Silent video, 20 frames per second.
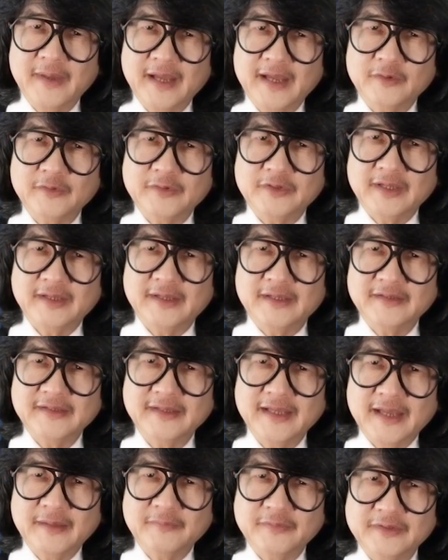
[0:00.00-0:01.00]
Biogenics
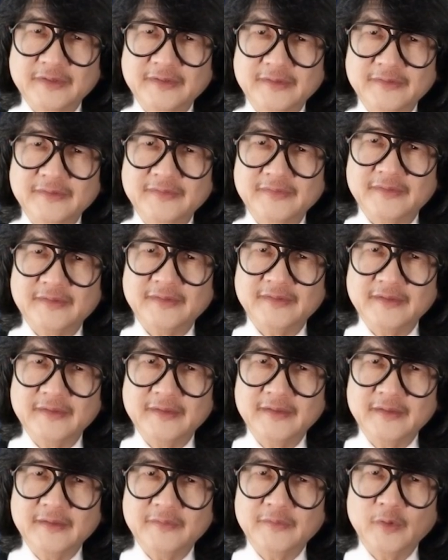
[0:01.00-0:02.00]
Labs.
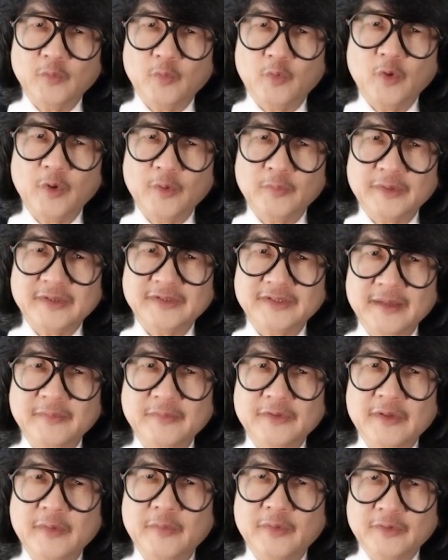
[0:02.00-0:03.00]
The warm
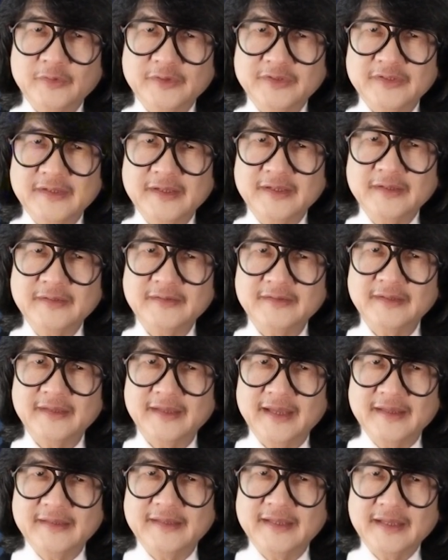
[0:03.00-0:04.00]
reception we received
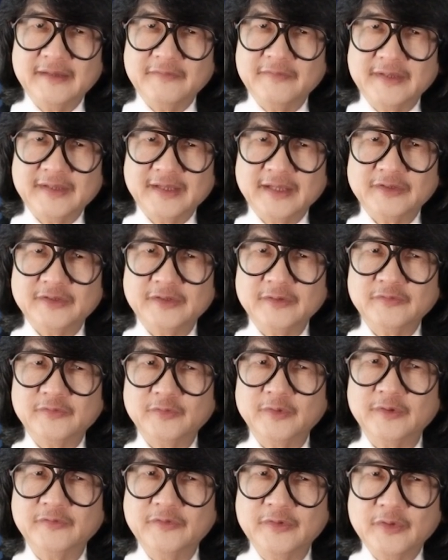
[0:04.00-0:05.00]
and the invitation
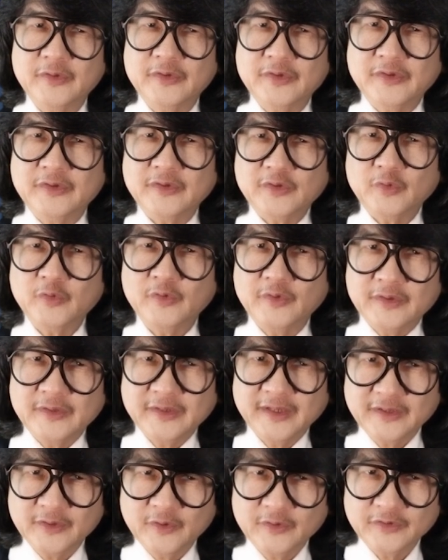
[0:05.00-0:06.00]
for a future tour
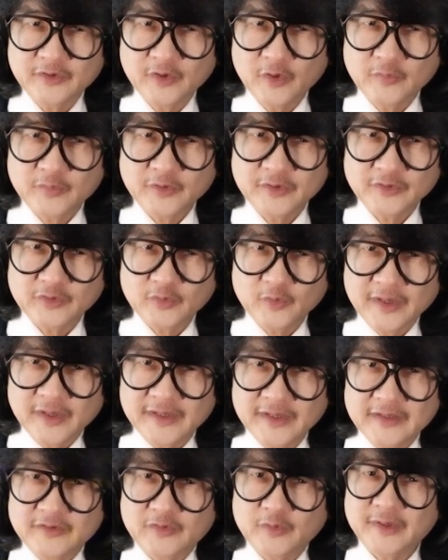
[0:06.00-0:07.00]
in October
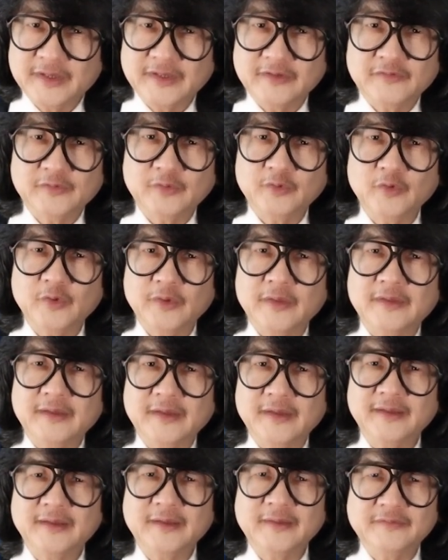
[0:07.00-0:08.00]
2024
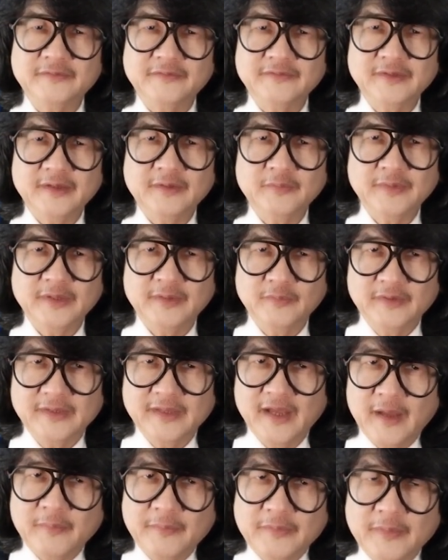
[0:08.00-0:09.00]
fill me with
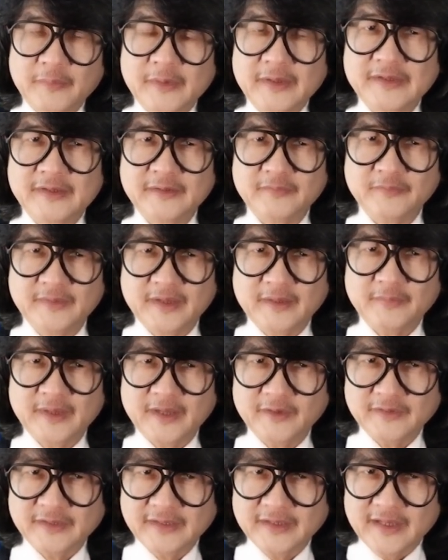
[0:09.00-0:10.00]
optimism
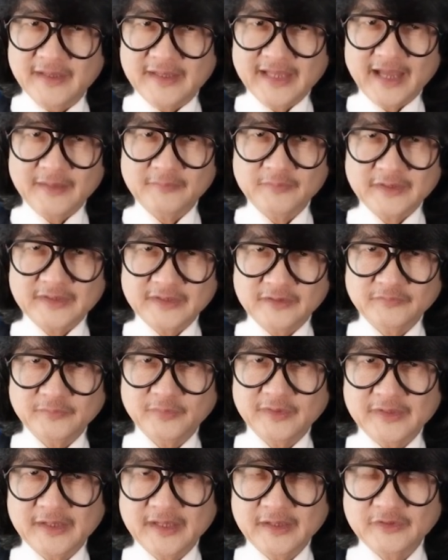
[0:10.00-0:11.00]
about the collaborative
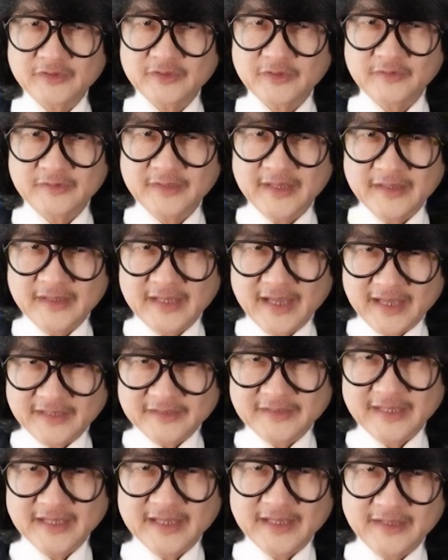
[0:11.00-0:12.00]
potential that lies
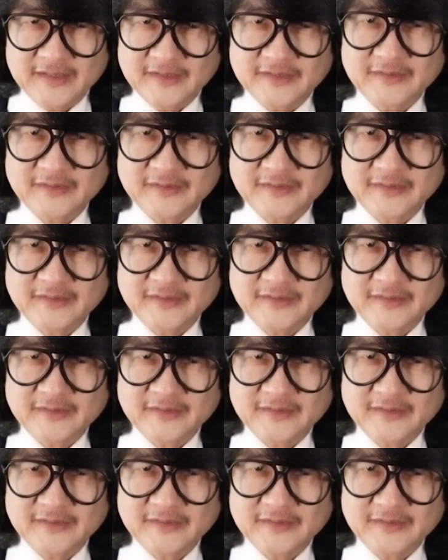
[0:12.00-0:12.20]
ahead.